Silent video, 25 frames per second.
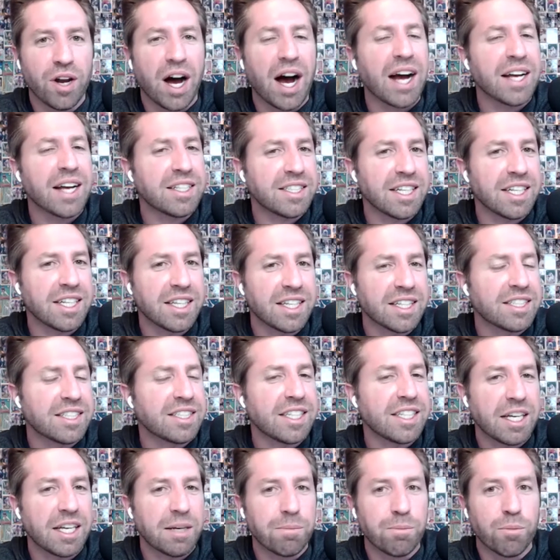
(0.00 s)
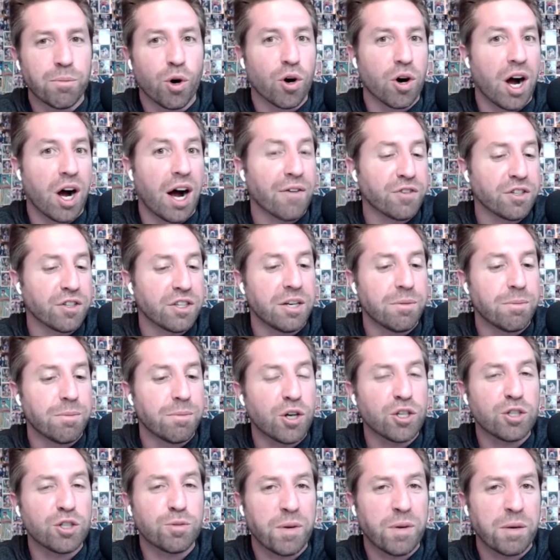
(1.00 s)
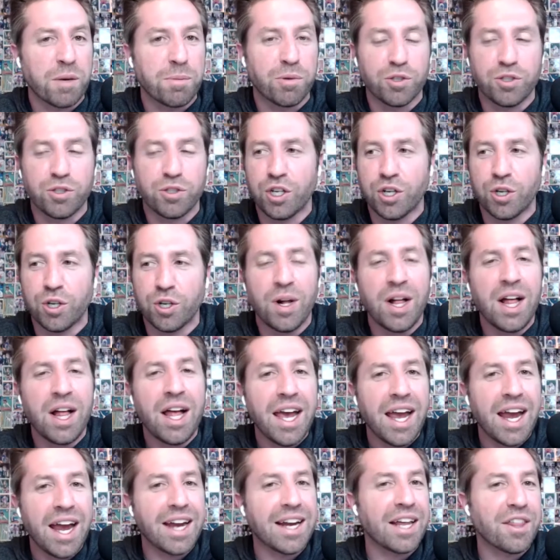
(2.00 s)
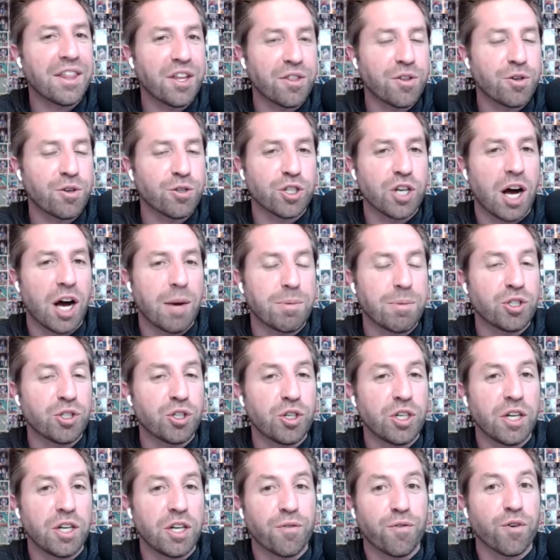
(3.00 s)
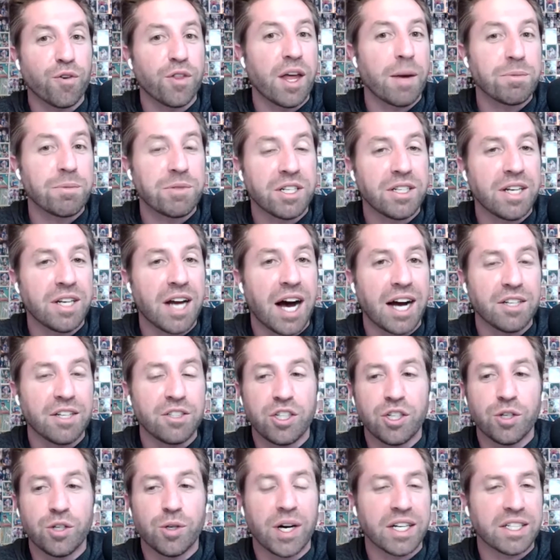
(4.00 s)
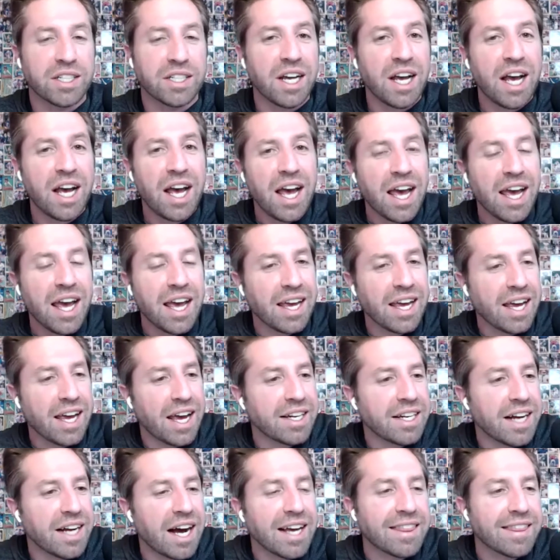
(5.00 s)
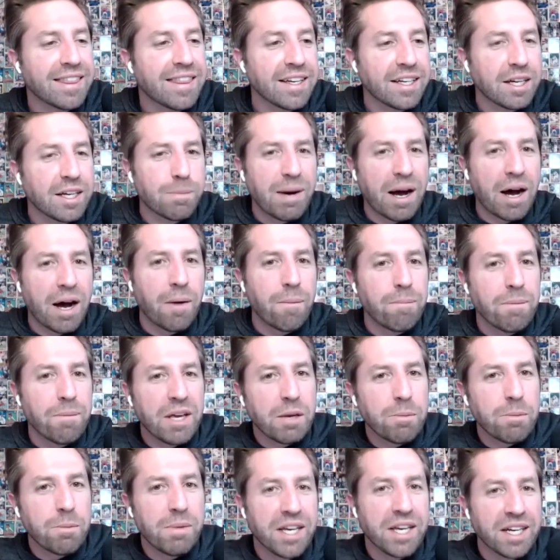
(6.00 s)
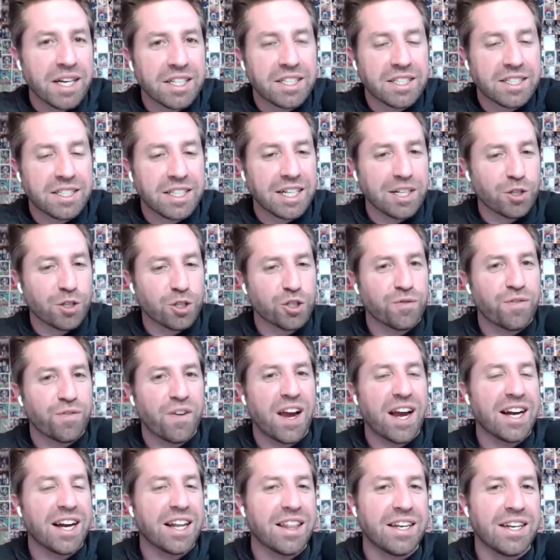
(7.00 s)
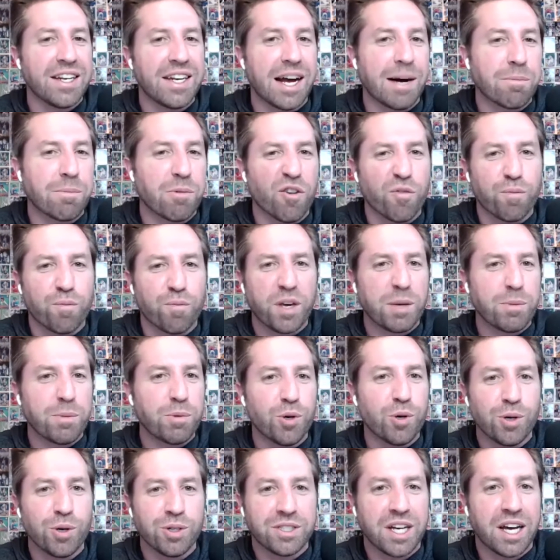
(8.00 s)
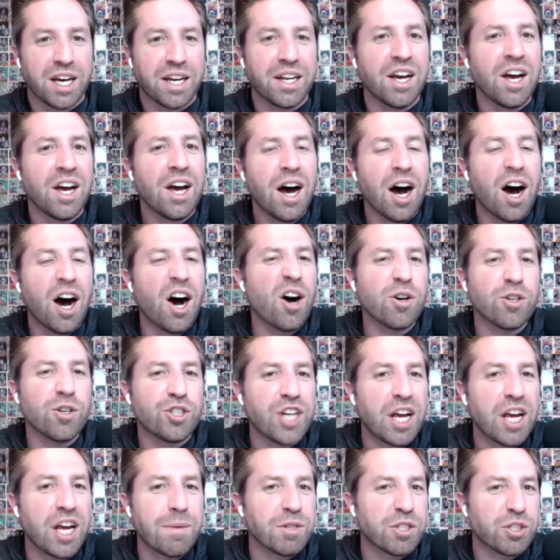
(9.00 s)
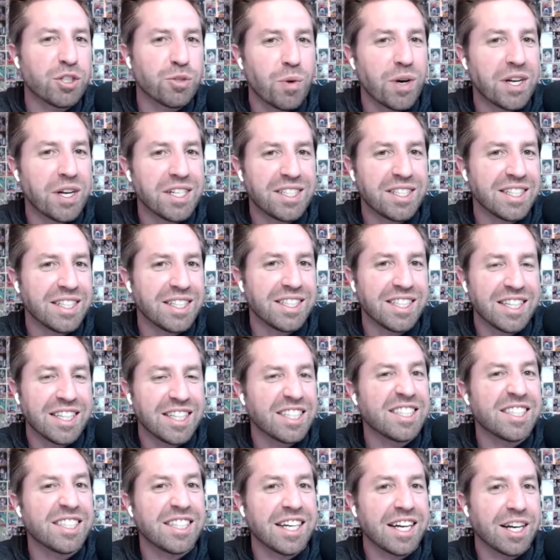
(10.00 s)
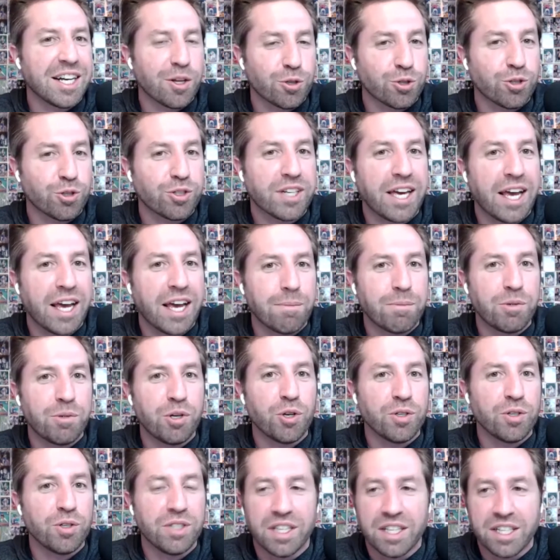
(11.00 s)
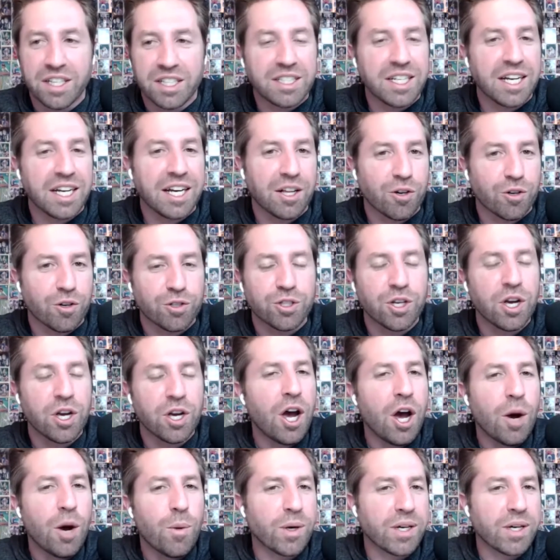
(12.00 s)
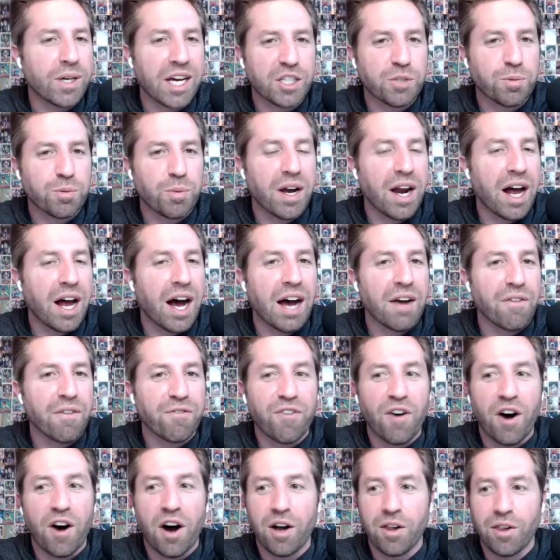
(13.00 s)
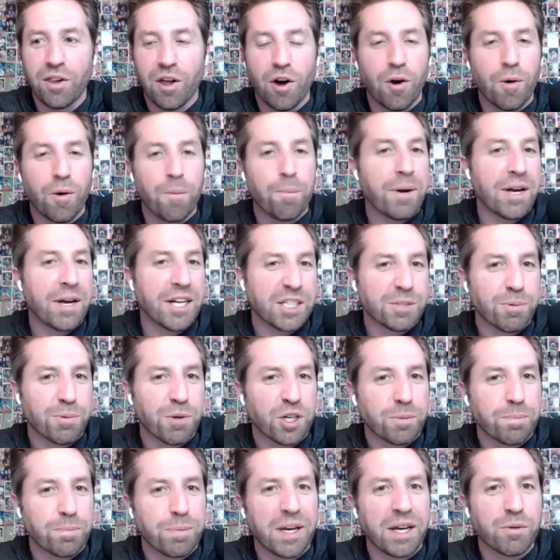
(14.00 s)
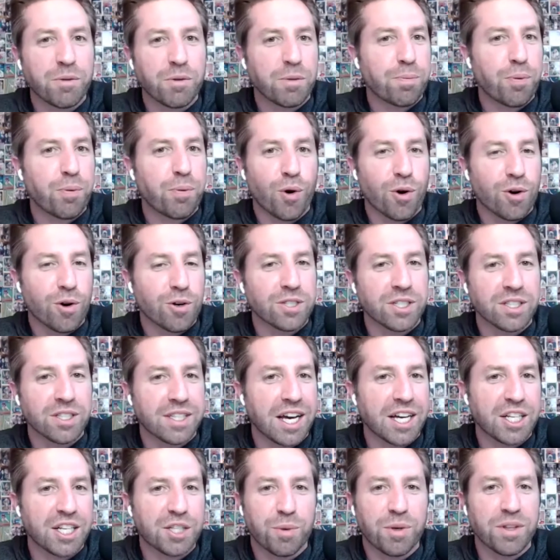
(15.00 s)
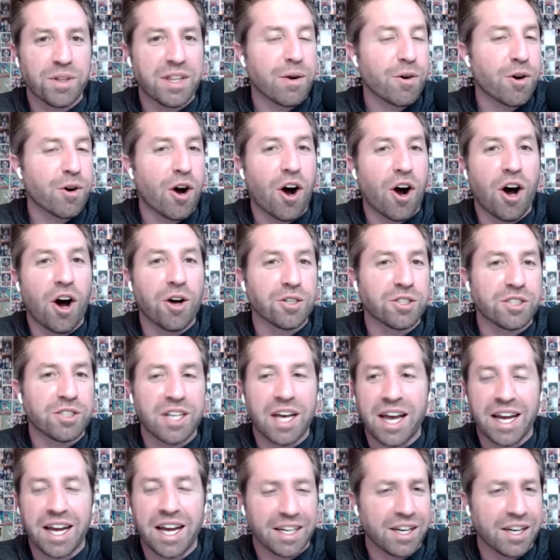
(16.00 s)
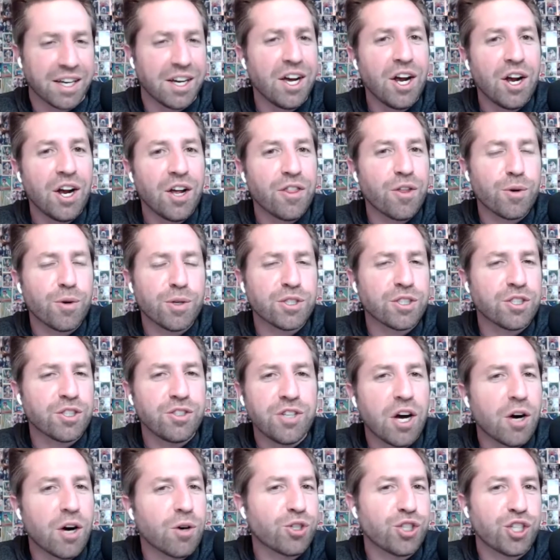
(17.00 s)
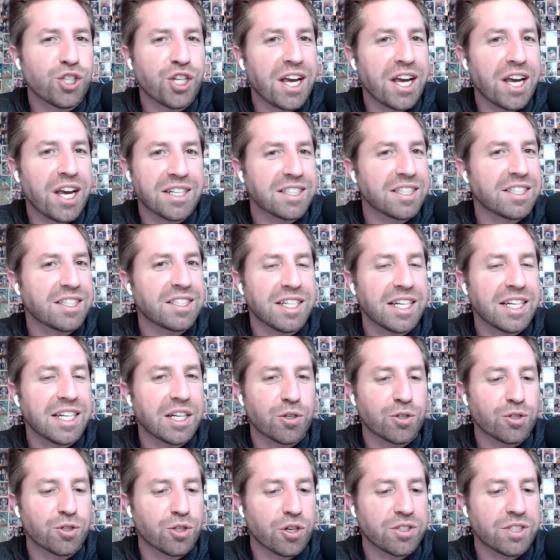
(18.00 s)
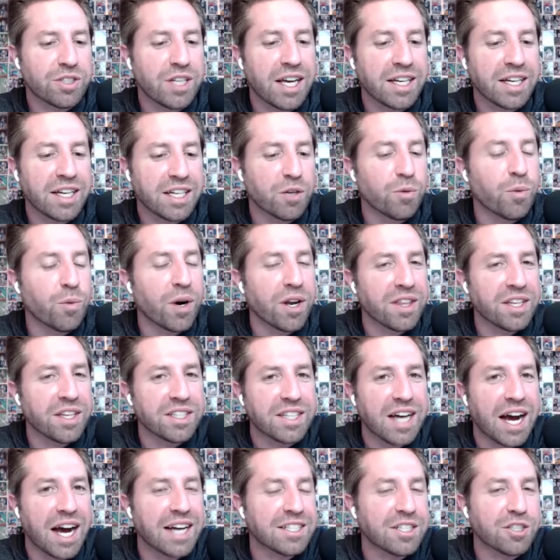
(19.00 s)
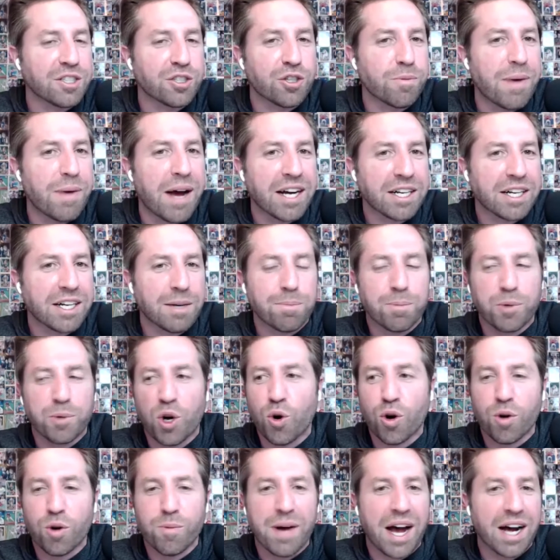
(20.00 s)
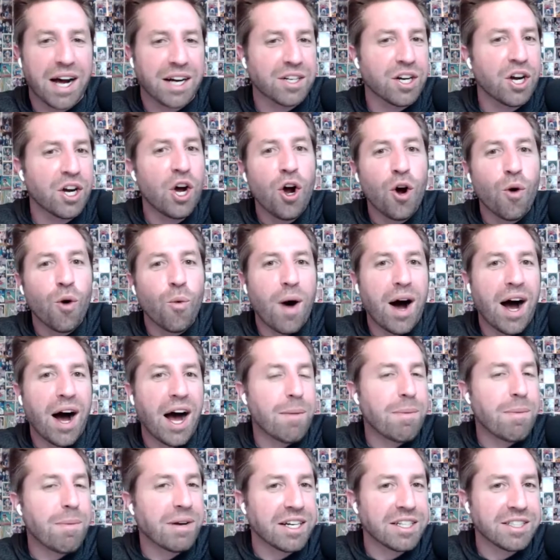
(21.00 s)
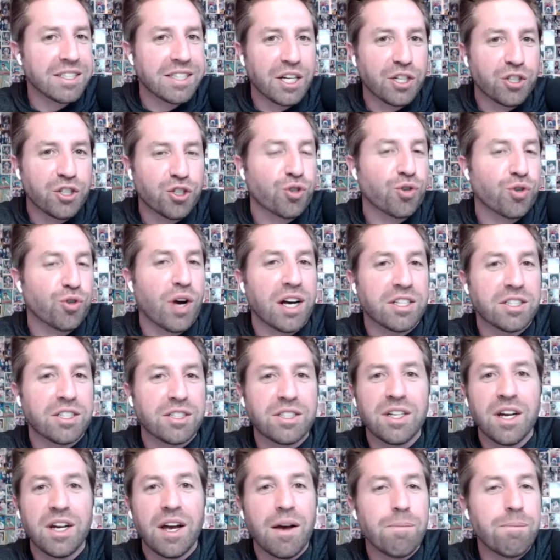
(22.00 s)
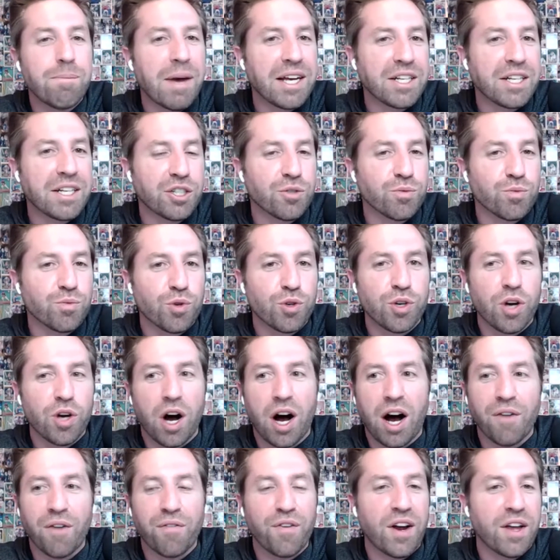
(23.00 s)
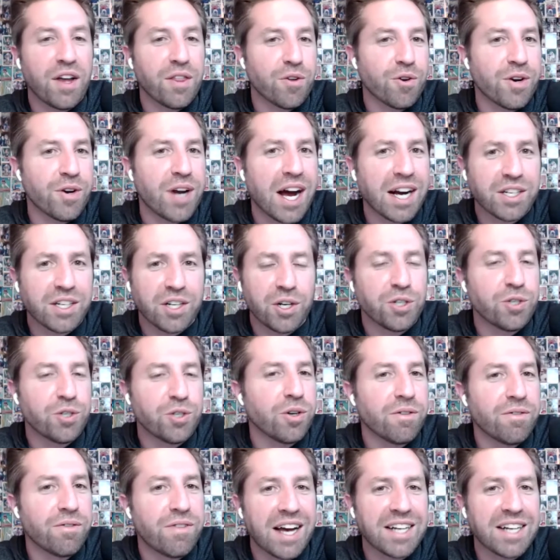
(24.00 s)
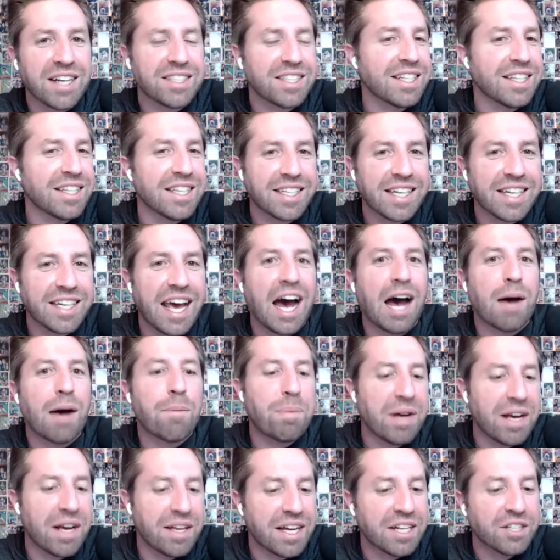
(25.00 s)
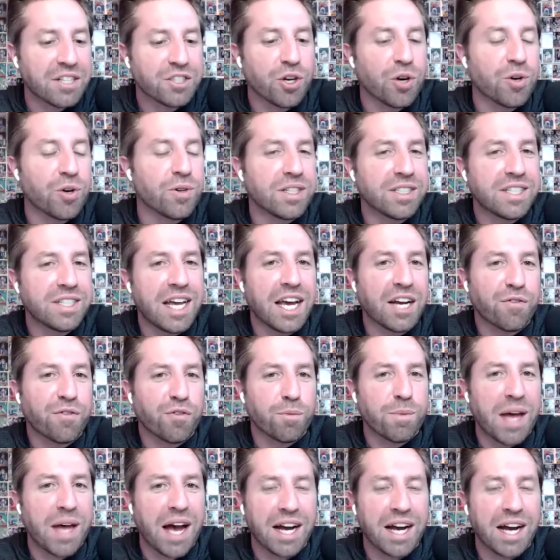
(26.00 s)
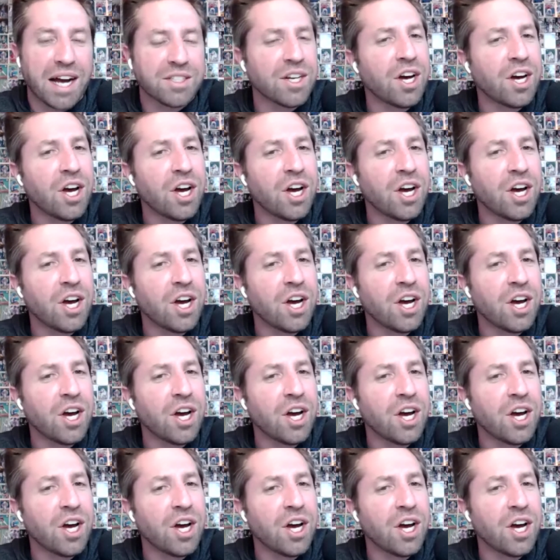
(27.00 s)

I see this team more often than most people do. And I think there's an opportunity for them to not do it. And I think about me being a Steelers fan and the number of people who said, oh, Jameis Winston to the Steelers or Cam Newton to the Steelers. Well, guess what? I follow Pittsburgh beat reporters, and guess what they were all saying? There is no chance the Steelers are taking one of these guys as their backup quarterback. Why? Because they trust Mason Rudolph, and they're not going to invest in the cap hit that's going to take from that.